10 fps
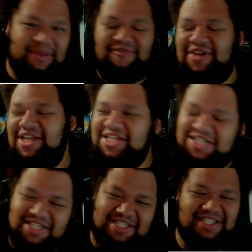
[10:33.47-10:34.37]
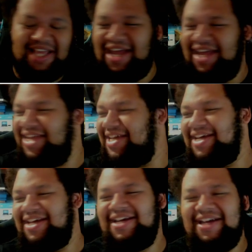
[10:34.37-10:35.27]
finishes. Like
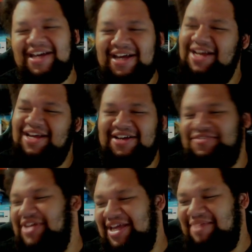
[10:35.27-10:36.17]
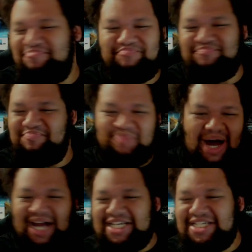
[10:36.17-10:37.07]
the
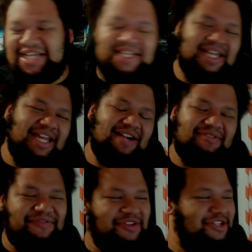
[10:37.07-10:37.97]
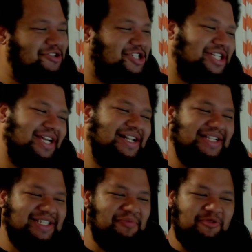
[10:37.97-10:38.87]
botched ending at Revolution
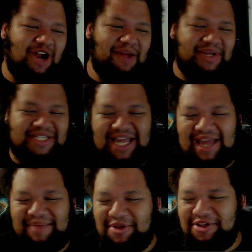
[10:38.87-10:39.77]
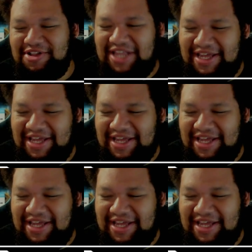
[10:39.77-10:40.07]
is a prime example.